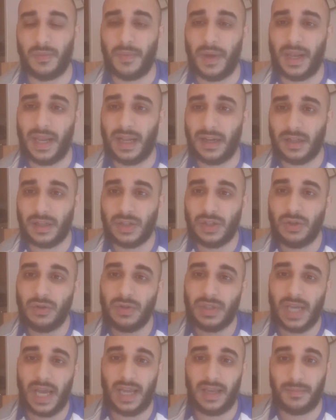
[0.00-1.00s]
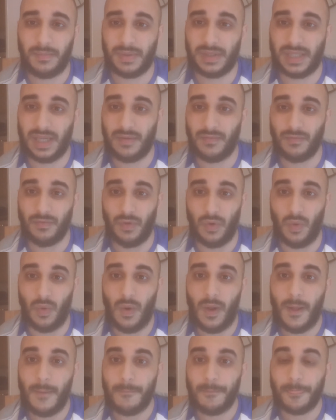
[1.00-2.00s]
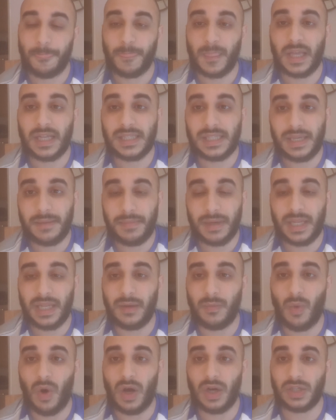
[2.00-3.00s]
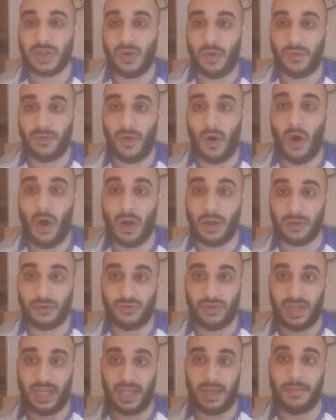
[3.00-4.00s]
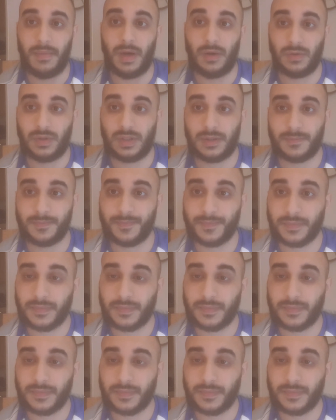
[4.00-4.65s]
And now the 2-8% rule typically works off 100 emails.